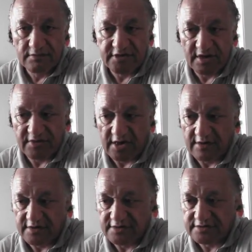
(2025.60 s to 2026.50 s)
Time now
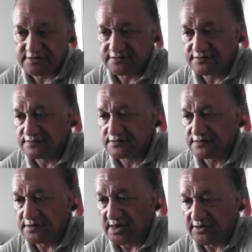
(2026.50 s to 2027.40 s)
is
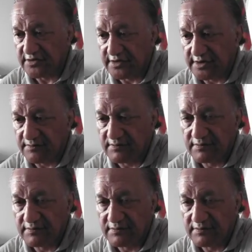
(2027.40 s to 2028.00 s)
9:30.